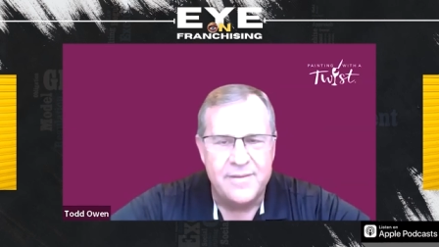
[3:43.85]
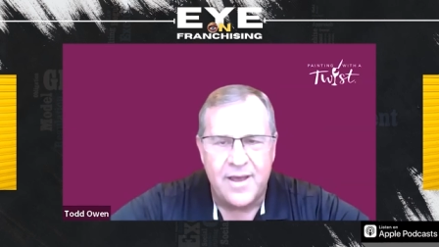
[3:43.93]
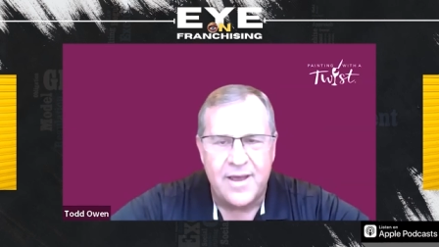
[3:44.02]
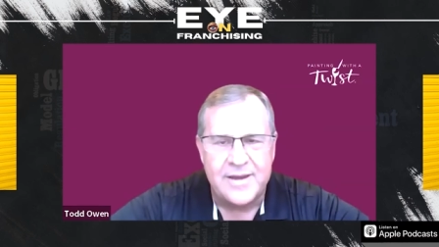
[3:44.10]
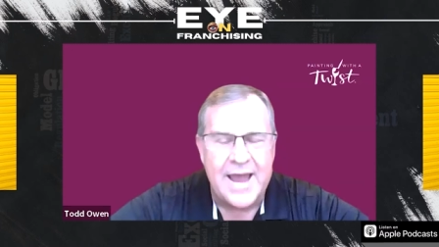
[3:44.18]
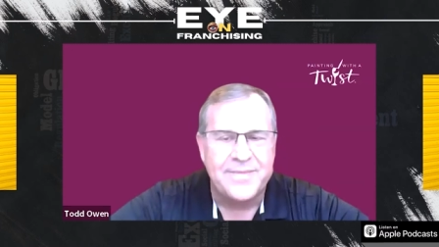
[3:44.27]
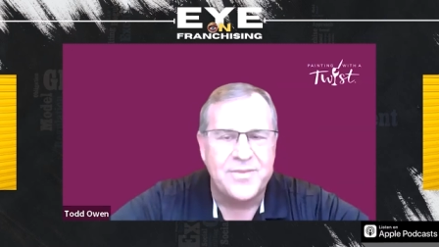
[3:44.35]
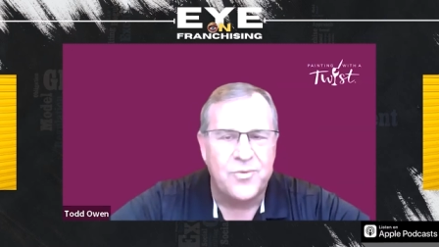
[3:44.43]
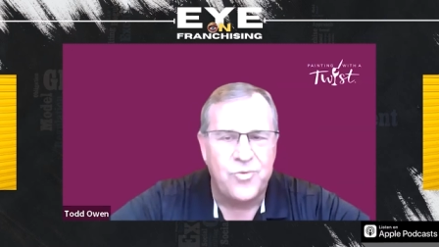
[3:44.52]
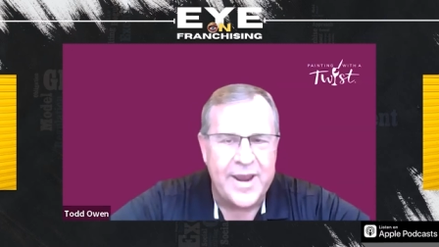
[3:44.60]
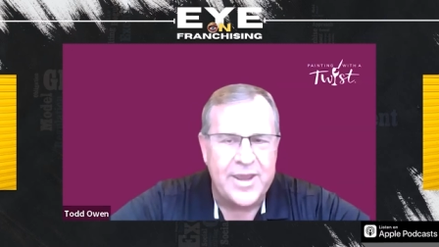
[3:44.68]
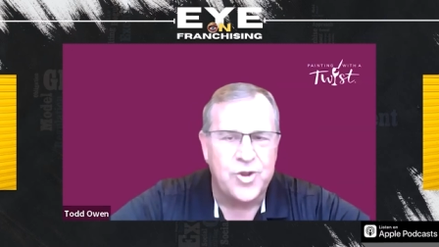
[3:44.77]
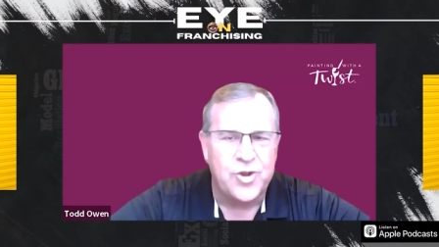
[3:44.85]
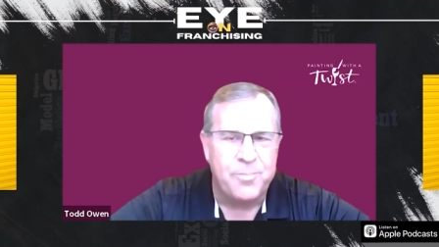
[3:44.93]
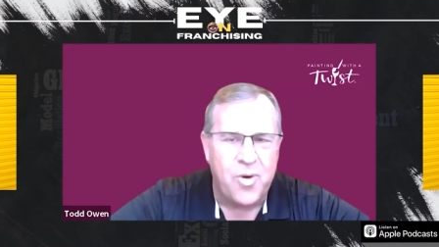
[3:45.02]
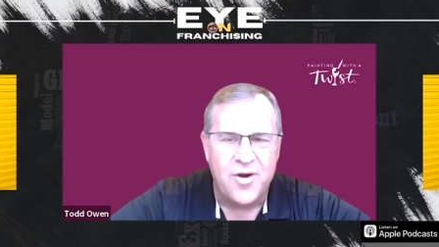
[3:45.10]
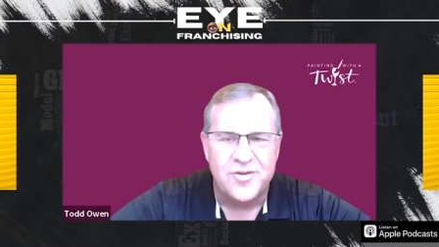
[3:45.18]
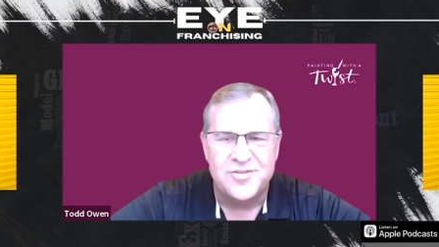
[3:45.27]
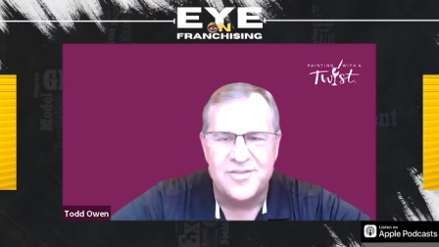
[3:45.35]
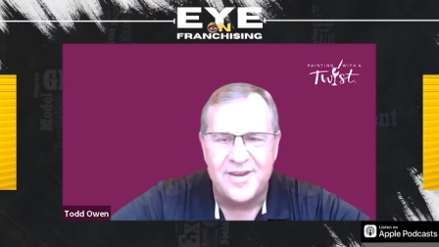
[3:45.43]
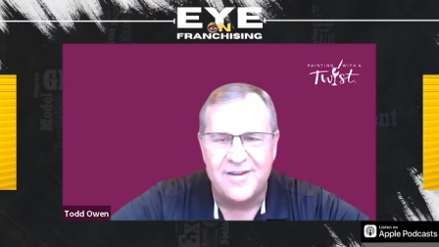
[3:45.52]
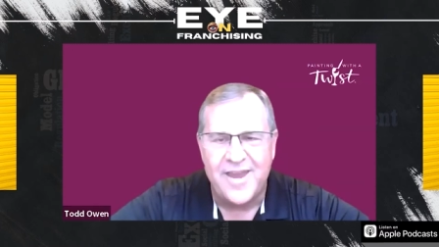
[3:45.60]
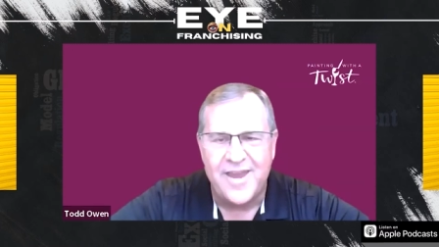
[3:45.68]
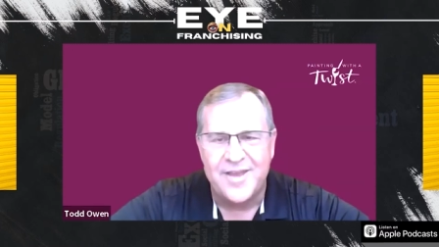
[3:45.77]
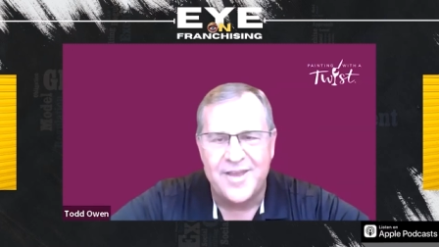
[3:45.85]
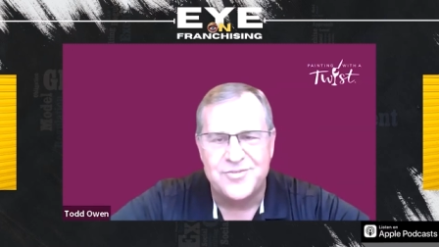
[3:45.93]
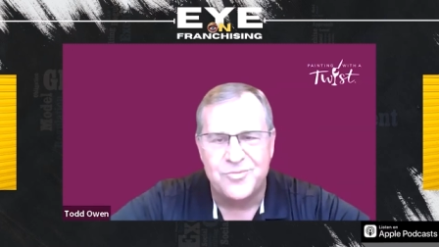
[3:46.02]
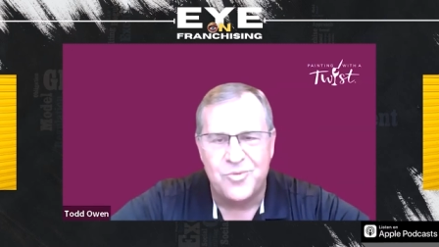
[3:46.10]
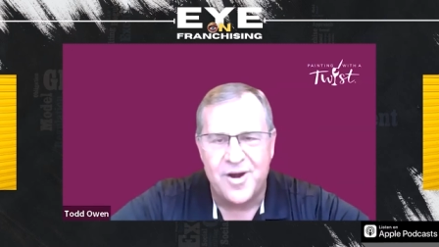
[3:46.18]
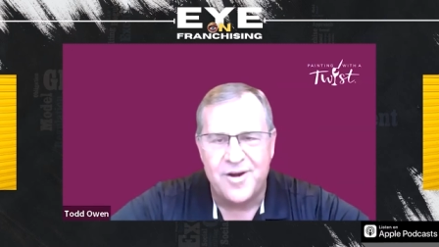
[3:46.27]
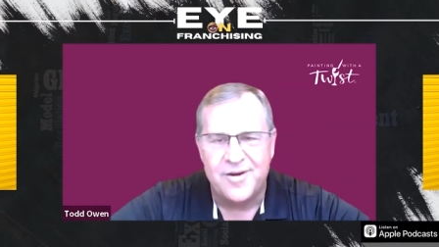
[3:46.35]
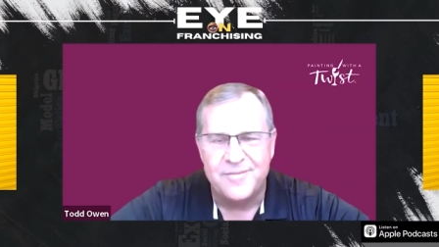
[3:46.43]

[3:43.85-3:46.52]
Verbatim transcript: Uh, not the regular bar scene, Lance, where,